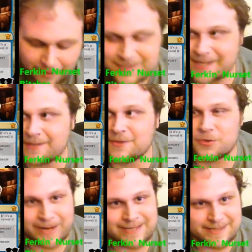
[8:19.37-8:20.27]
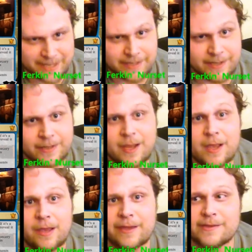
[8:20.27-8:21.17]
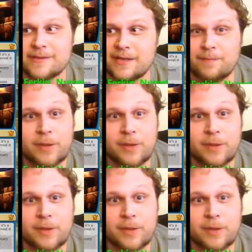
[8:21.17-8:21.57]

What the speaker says: Narset Transcendent is the